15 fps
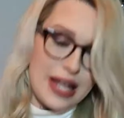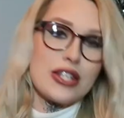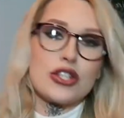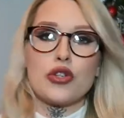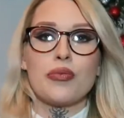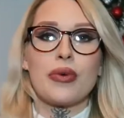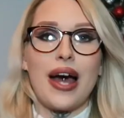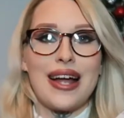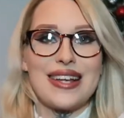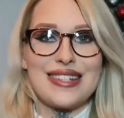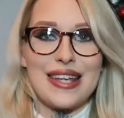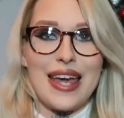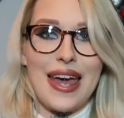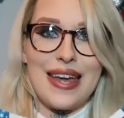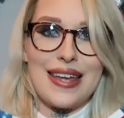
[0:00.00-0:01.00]
some
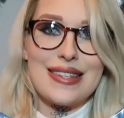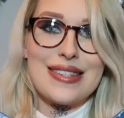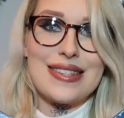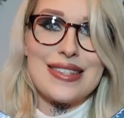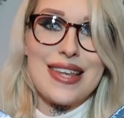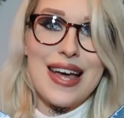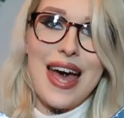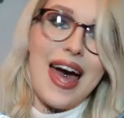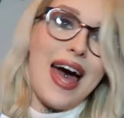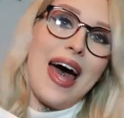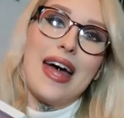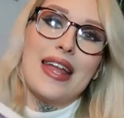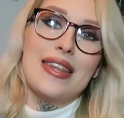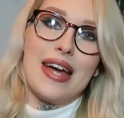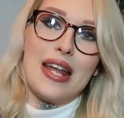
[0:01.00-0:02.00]
candy canes
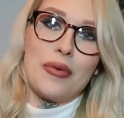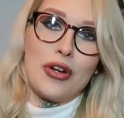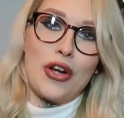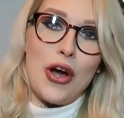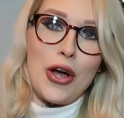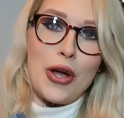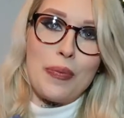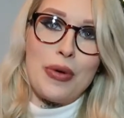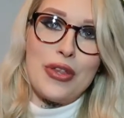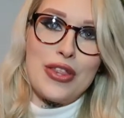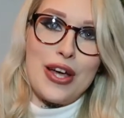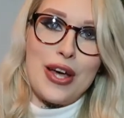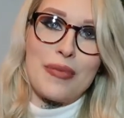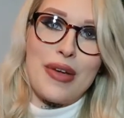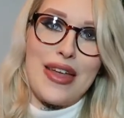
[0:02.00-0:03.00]
and then I'm going to open
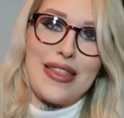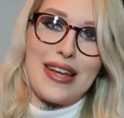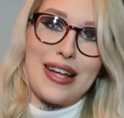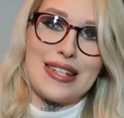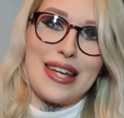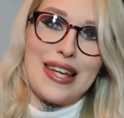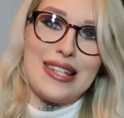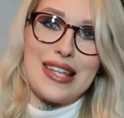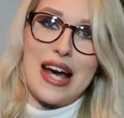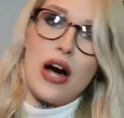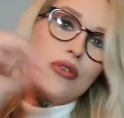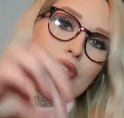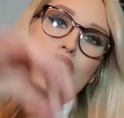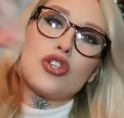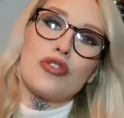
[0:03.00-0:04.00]
them, get the canes
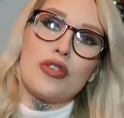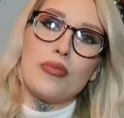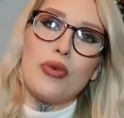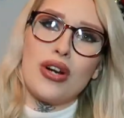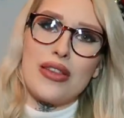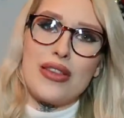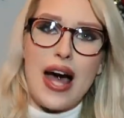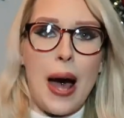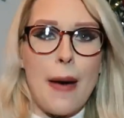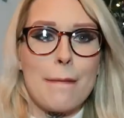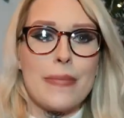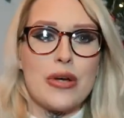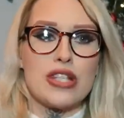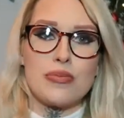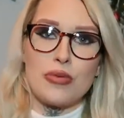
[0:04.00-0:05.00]
out and shove them all in the
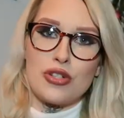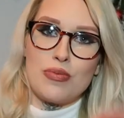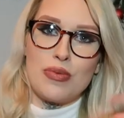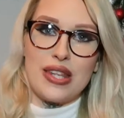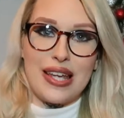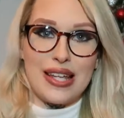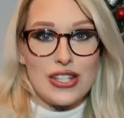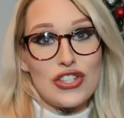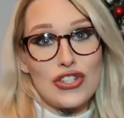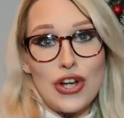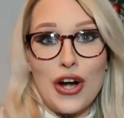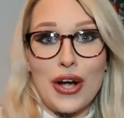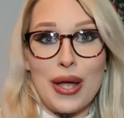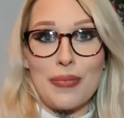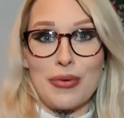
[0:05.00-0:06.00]
hampers, put some in the kids'
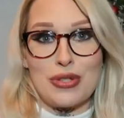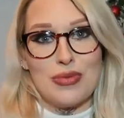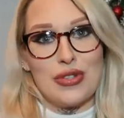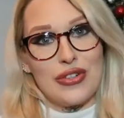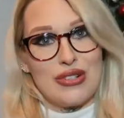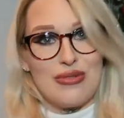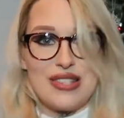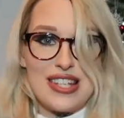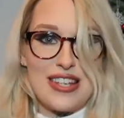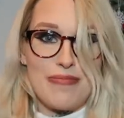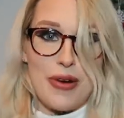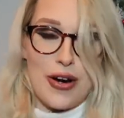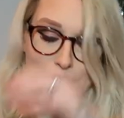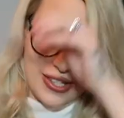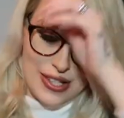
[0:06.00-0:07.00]
stocking, put some in the Christmas Eve
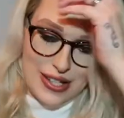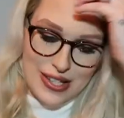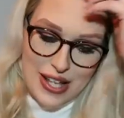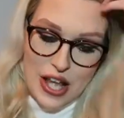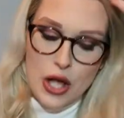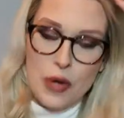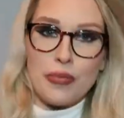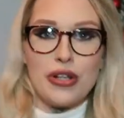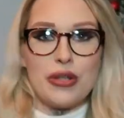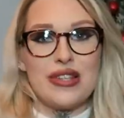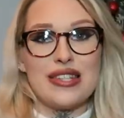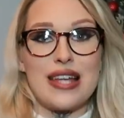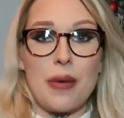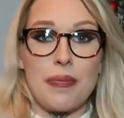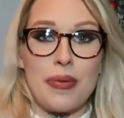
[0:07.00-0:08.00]
boxes, put them
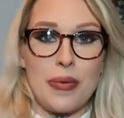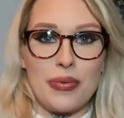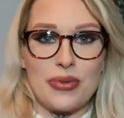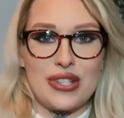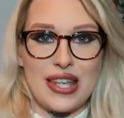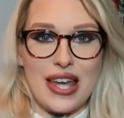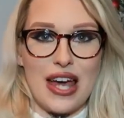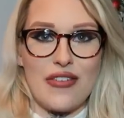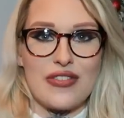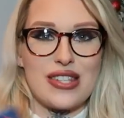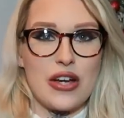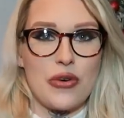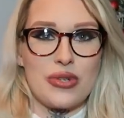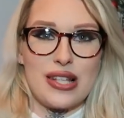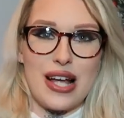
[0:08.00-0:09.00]
inside people's gifts.
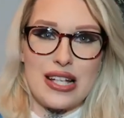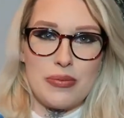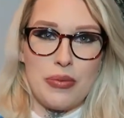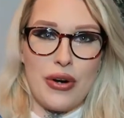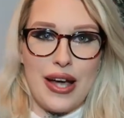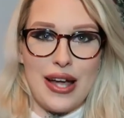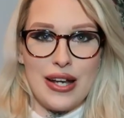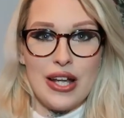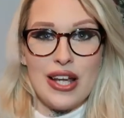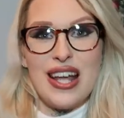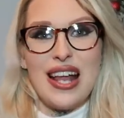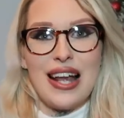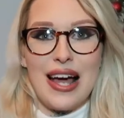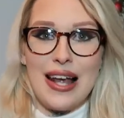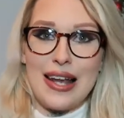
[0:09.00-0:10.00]
I always like to put in
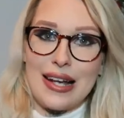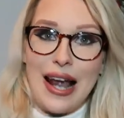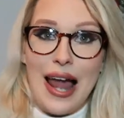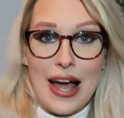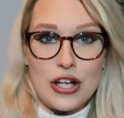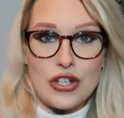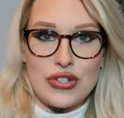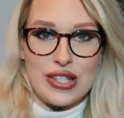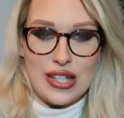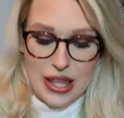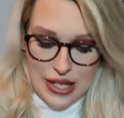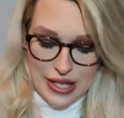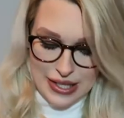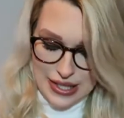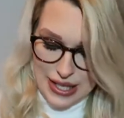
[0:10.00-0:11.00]
like little extras and
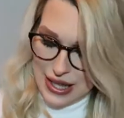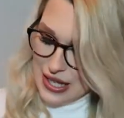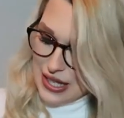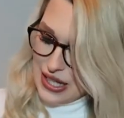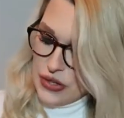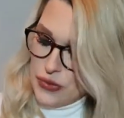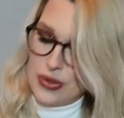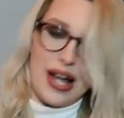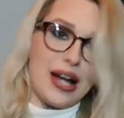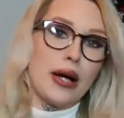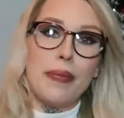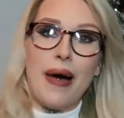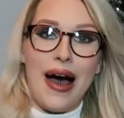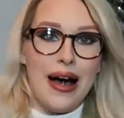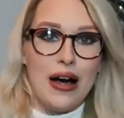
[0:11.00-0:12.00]
things and I think these were like a
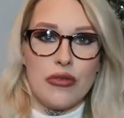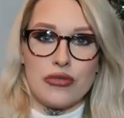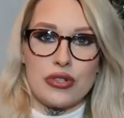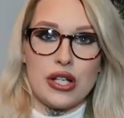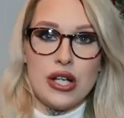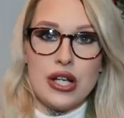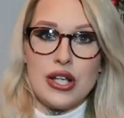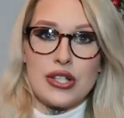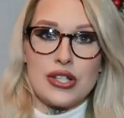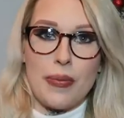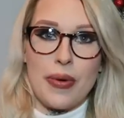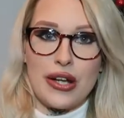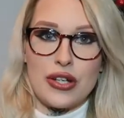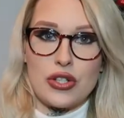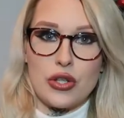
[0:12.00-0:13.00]
pound. So I
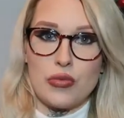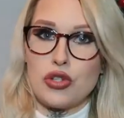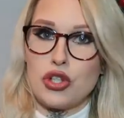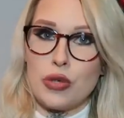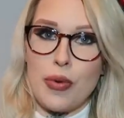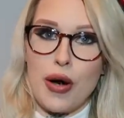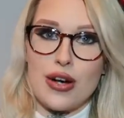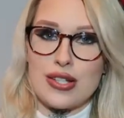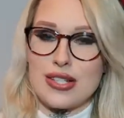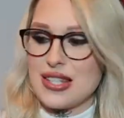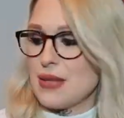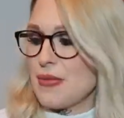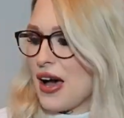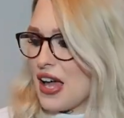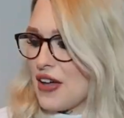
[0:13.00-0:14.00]
picked up two boxes,
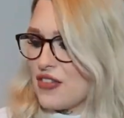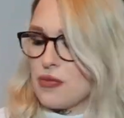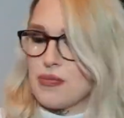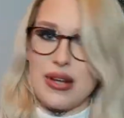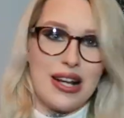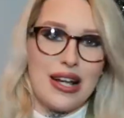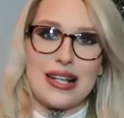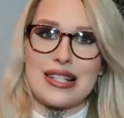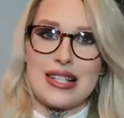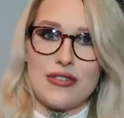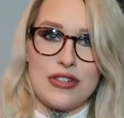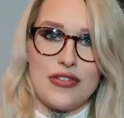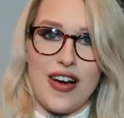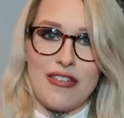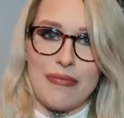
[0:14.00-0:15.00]
they might even have been like
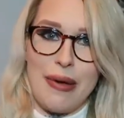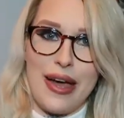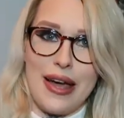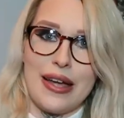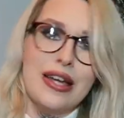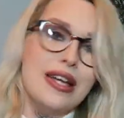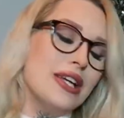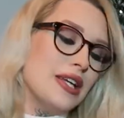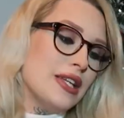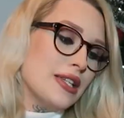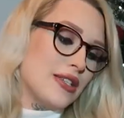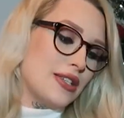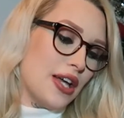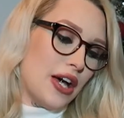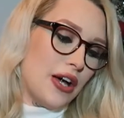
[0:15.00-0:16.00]
75p.
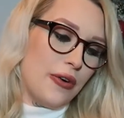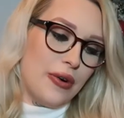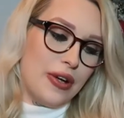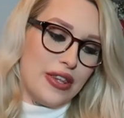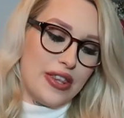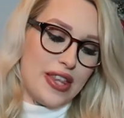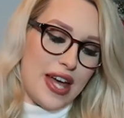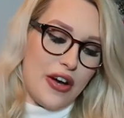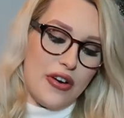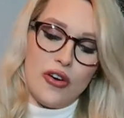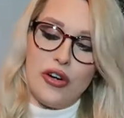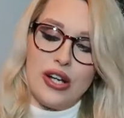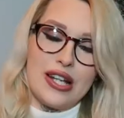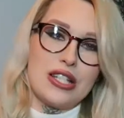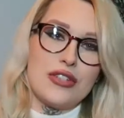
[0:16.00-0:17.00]
So they are
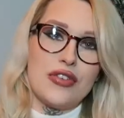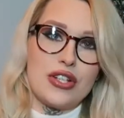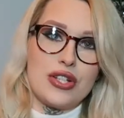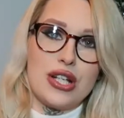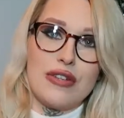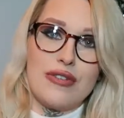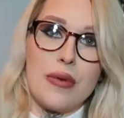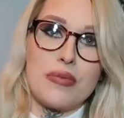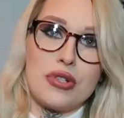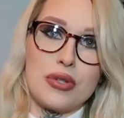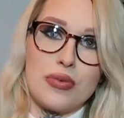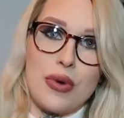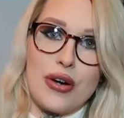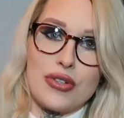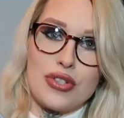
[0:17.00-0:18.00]
all individually wrapped
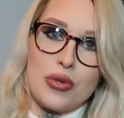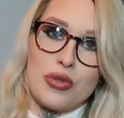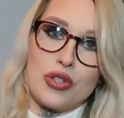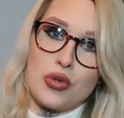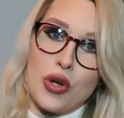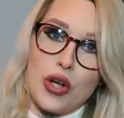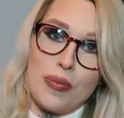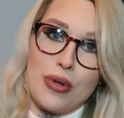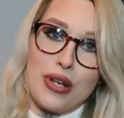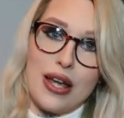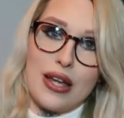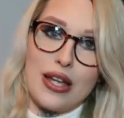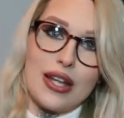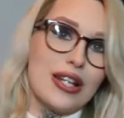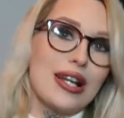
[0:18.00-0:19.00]
as well. So once you open
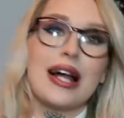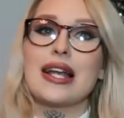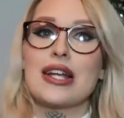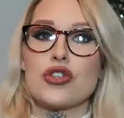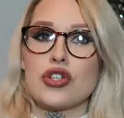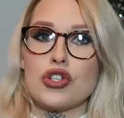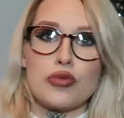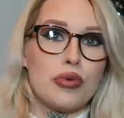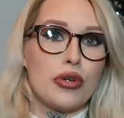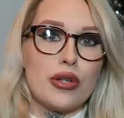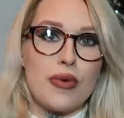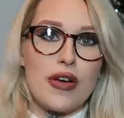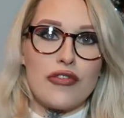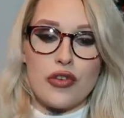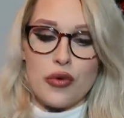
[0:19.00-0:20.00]
it, you can like literally just put
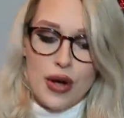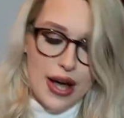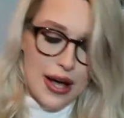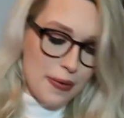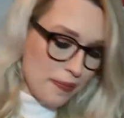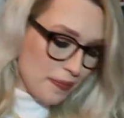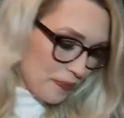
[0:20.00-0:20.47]
them everywhere.